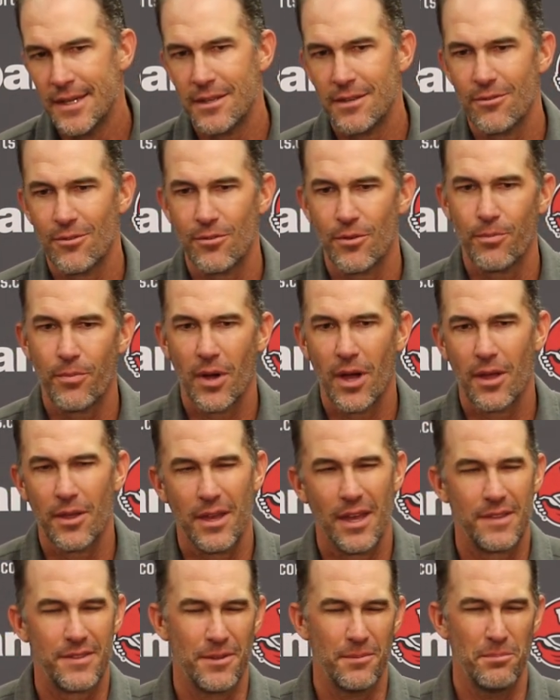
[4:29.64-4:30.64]
we're
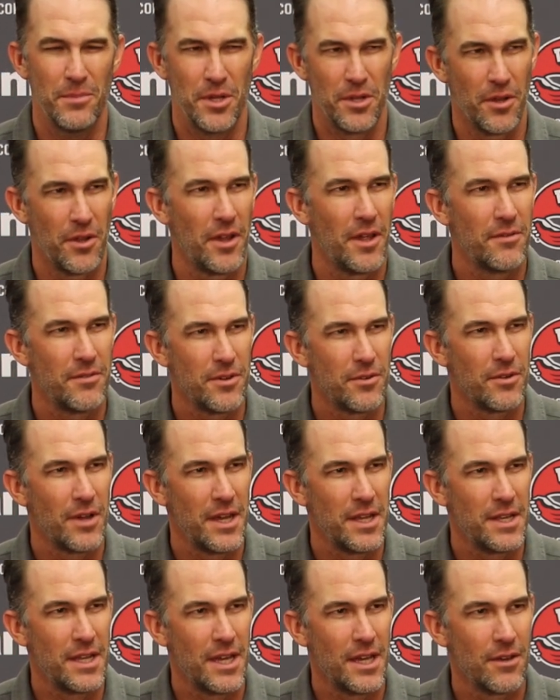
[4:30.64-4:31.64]
probably at the middle of it
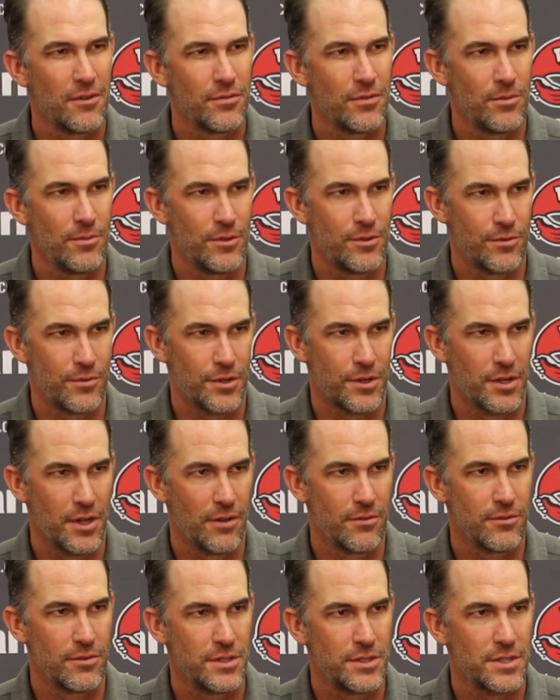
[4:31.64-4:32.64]
right now from his
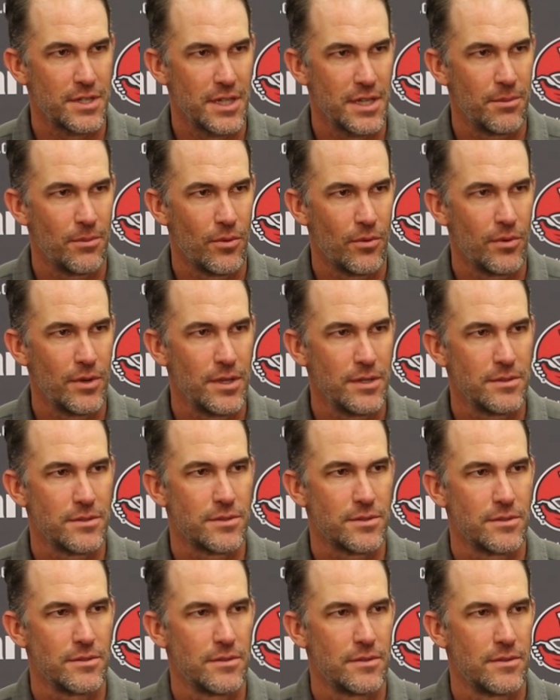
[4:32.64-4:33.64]
recovery
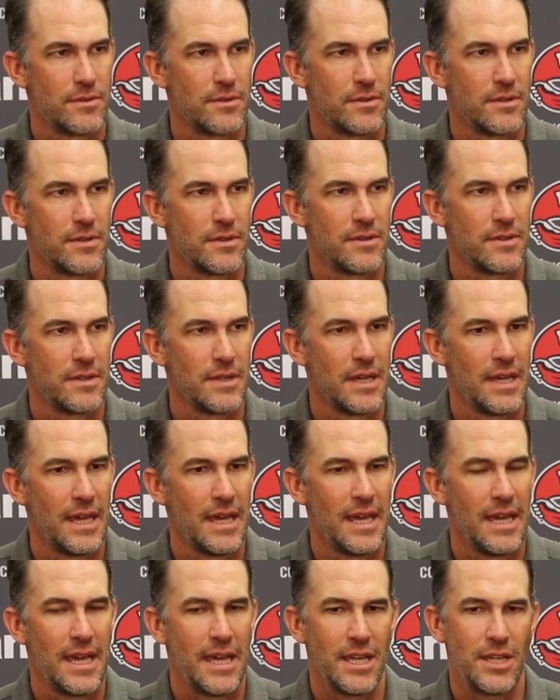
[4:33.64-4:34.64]
standpoint.
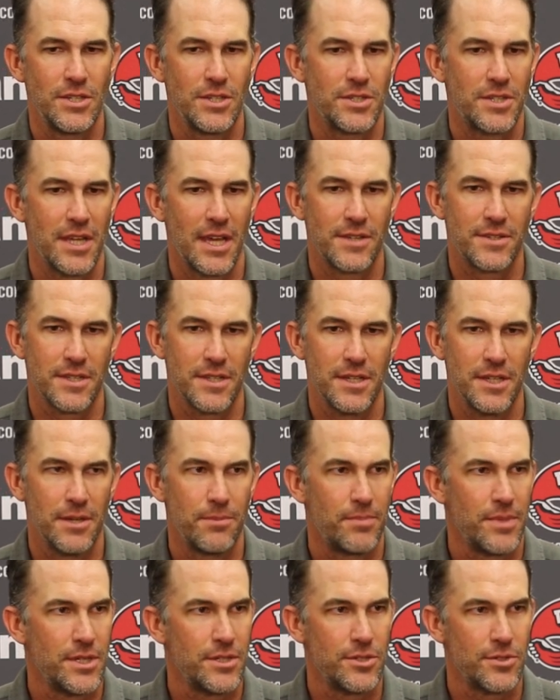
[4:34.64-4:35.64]
He just has a
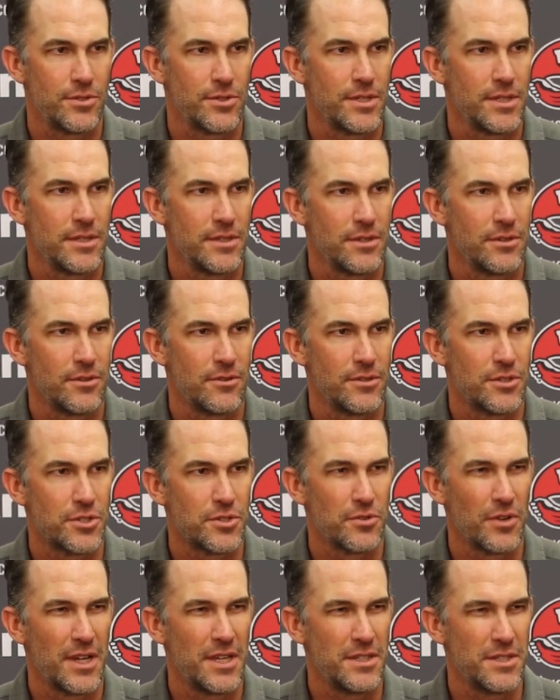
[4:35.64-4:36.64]
hip injury. He
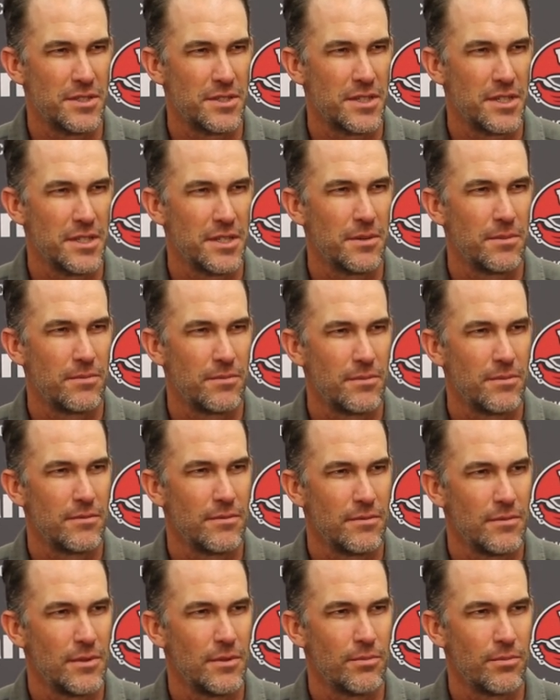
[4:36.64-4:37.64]
strained his hip
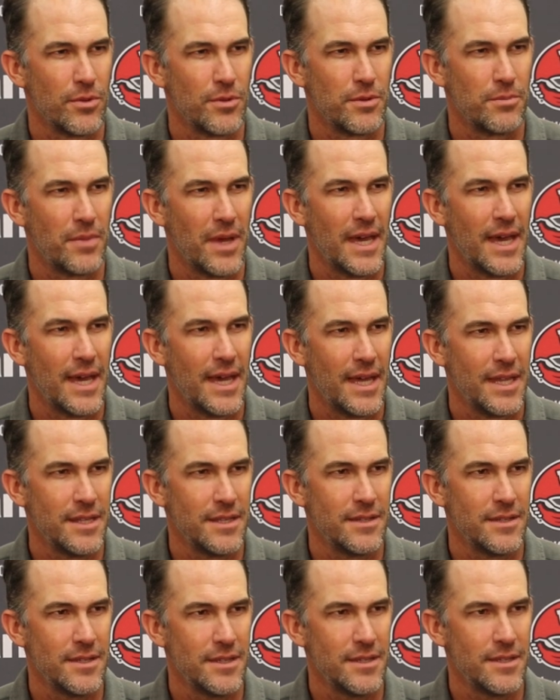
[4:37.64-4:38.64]
pretty bad,
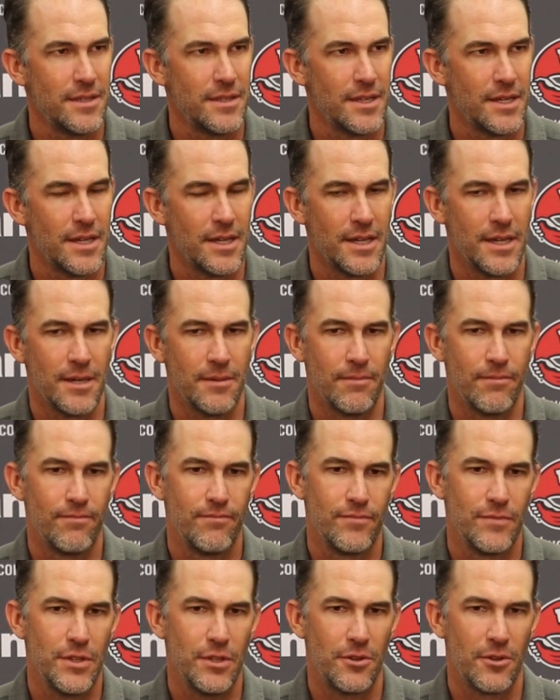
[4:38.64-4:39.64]
and
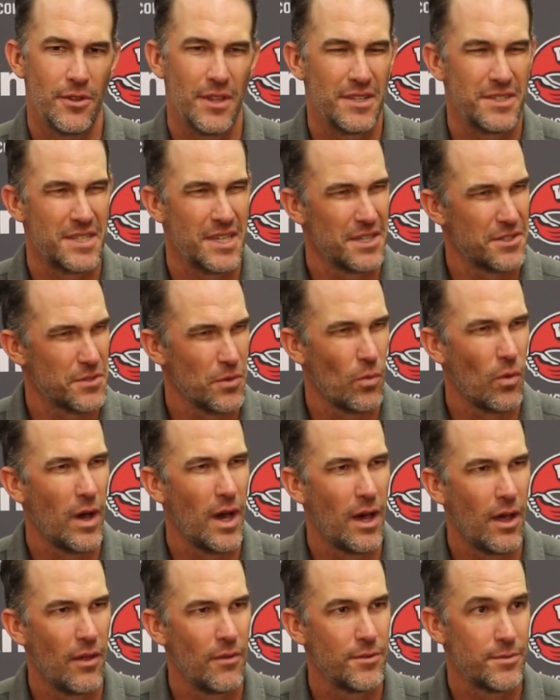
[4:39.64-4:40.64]
that takes a
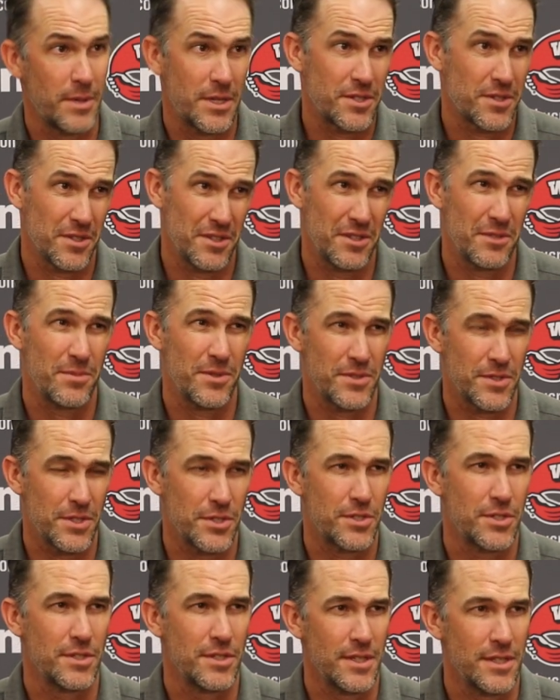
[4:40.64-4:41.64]
while, especially in the
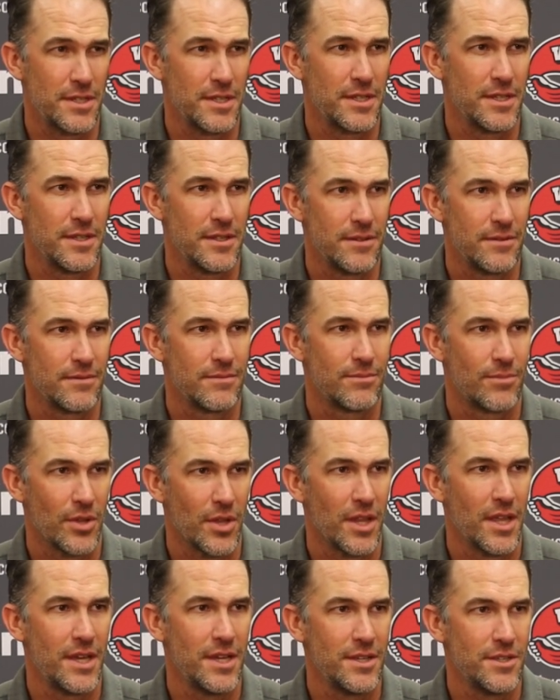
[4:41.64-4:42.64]
position that he
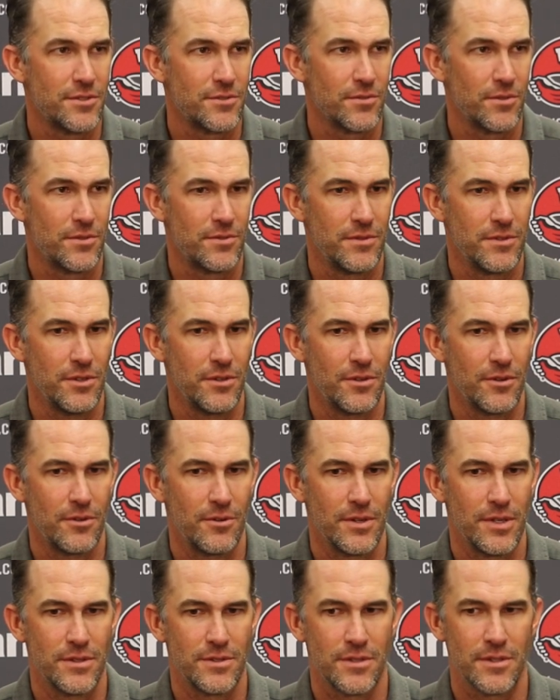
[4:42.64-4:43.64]
plays with.
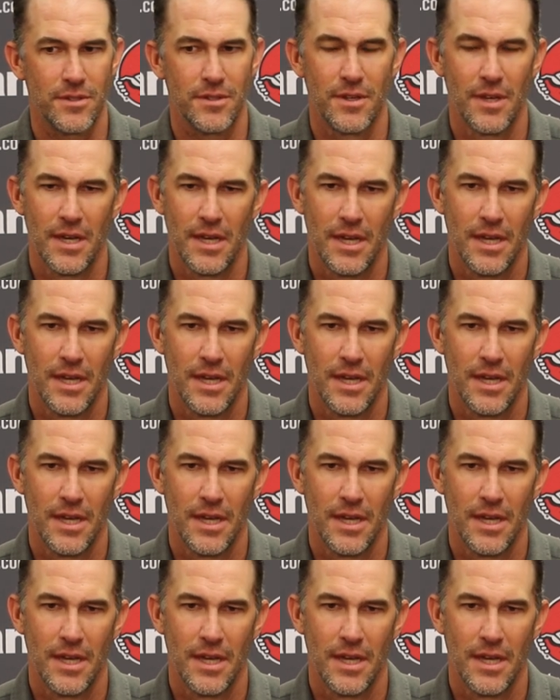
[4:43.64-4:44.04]
He's a